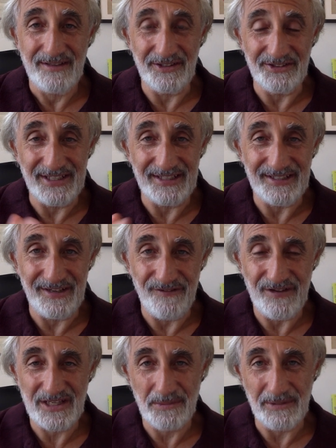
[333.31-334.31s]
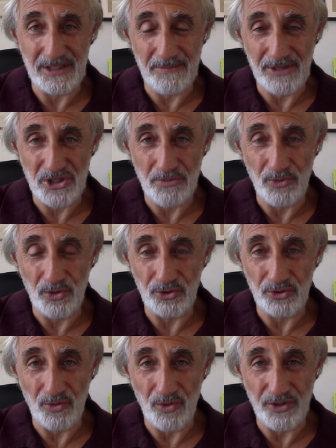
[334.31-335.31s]
their daily investments, much more
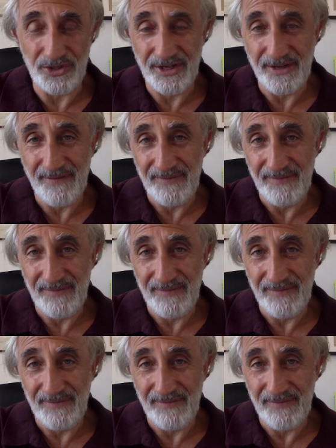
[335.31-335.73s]
towards